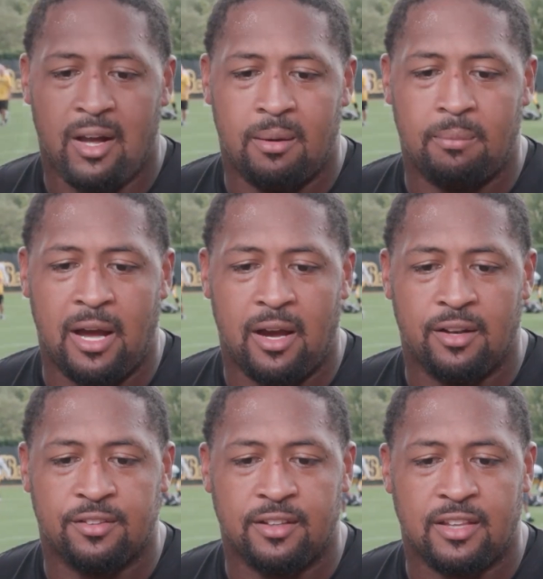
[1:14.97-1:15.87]
um,
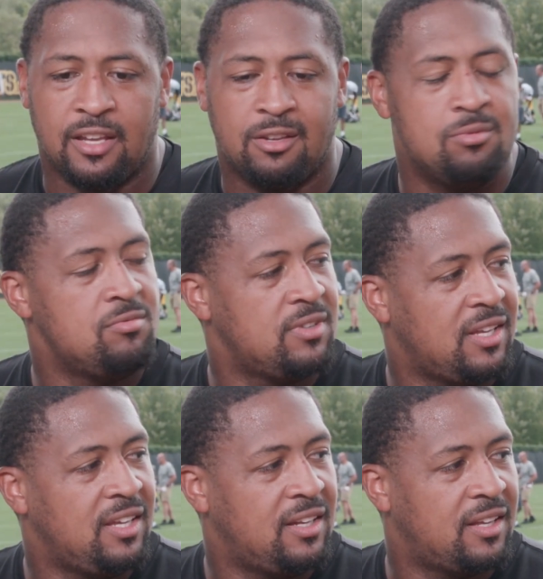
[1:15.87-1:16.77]
I honestly think you
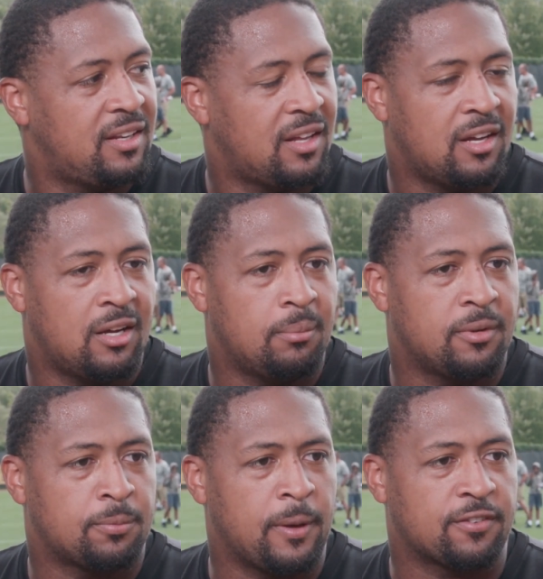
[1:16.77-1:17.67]
need it,
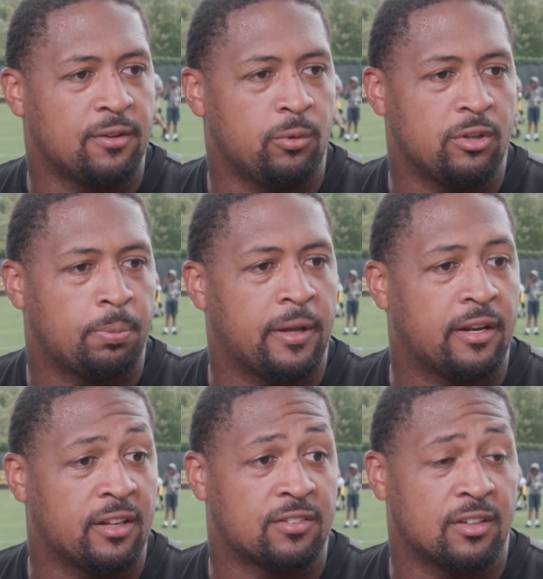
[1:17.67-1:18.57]
um, especially when
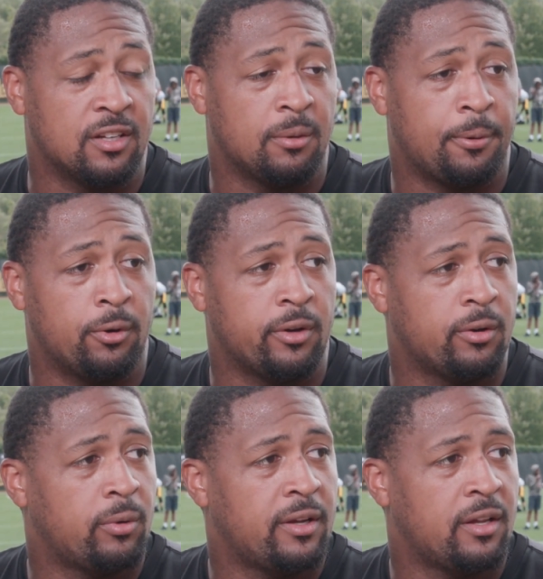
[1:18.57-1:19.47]
you're playing against a good
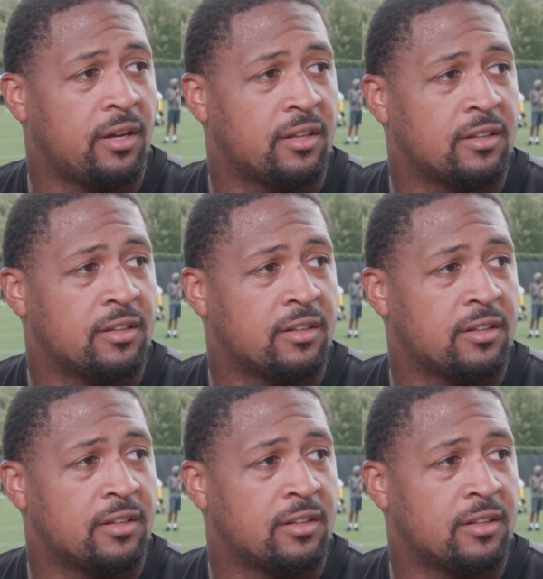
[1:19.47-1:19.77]
opponent the way